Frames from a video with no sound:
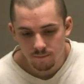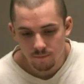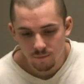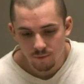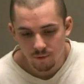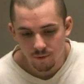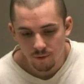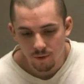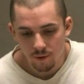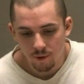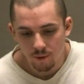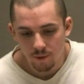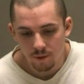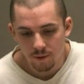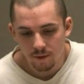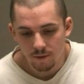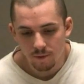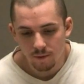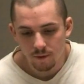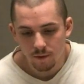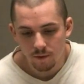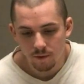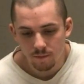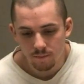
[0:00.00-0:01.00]
regarding
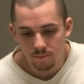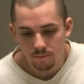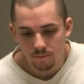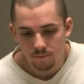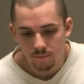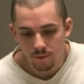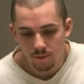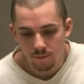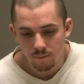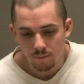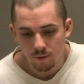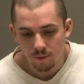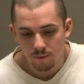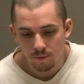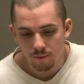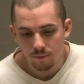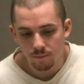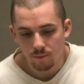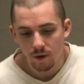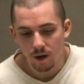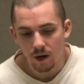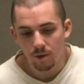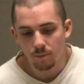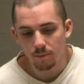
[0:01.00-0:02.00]
the murder
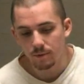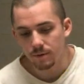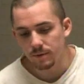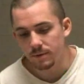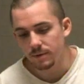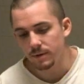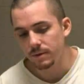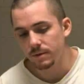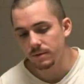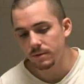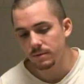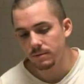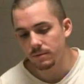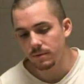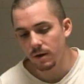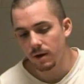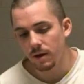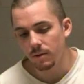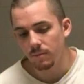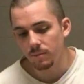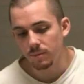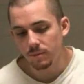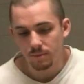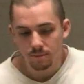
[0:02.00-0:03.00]
and robbery that
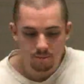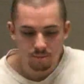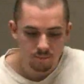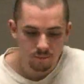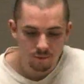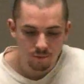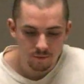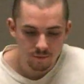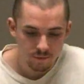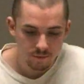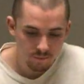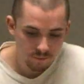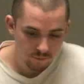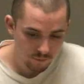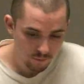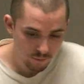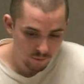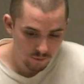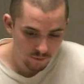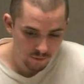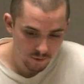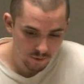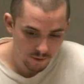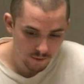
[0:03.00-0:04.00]
I'm in prison
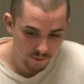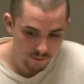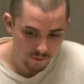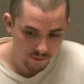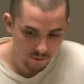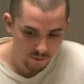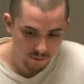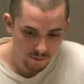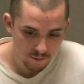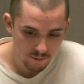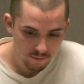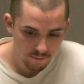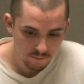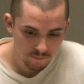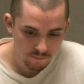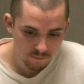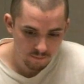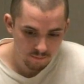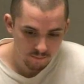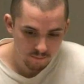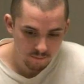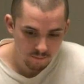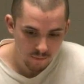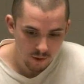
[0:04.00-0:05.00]
for, and
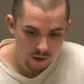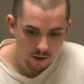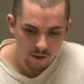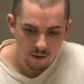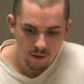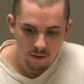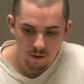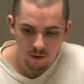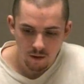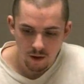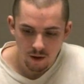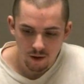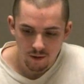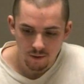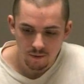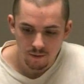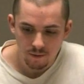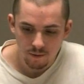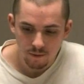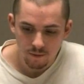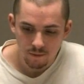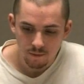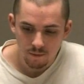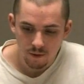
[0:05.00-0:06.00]

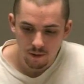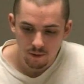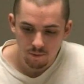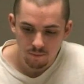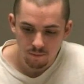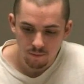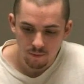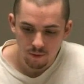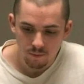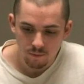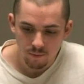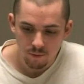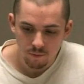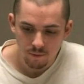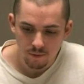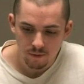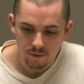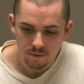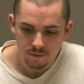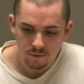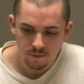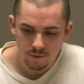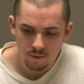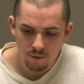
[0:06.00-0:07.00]
I wrote
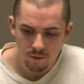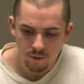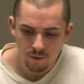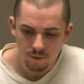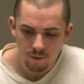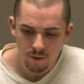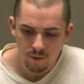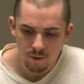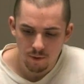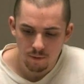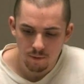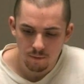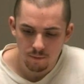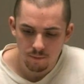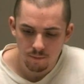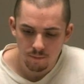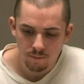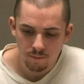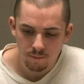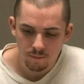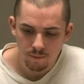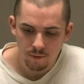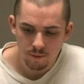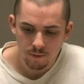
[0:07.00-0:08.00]
this on
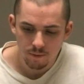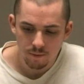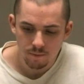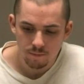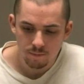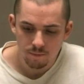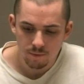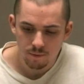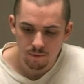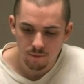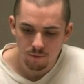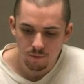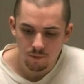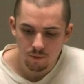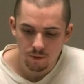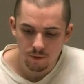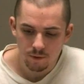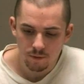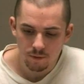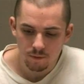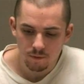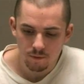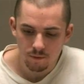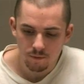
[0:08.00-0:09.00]
the
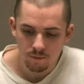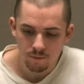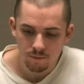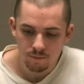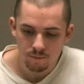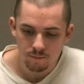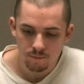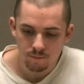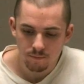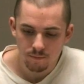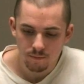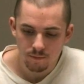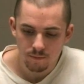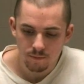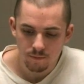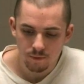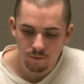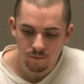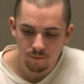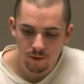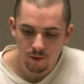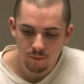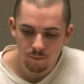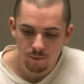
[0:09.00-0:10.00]
20th of
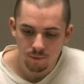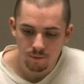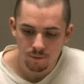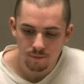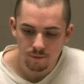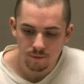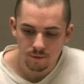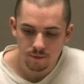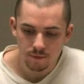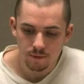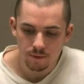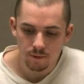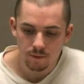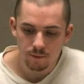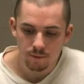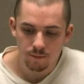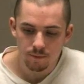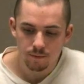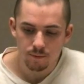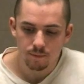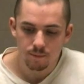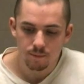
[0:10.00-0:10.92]
November this year.